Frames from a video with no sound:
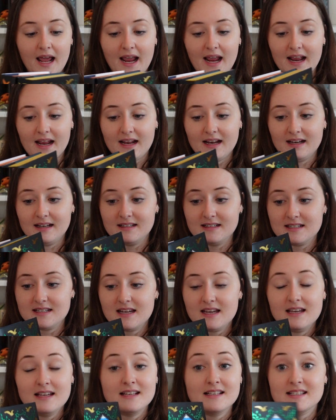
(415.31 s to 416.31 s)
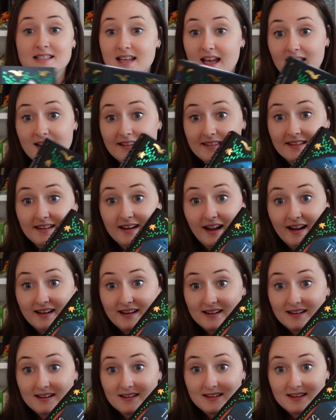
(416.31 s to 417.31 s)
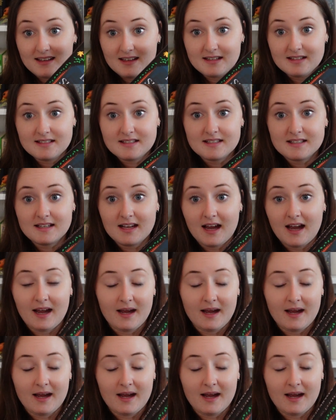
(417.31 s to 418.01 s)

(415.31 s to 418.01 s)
and said that I needed these.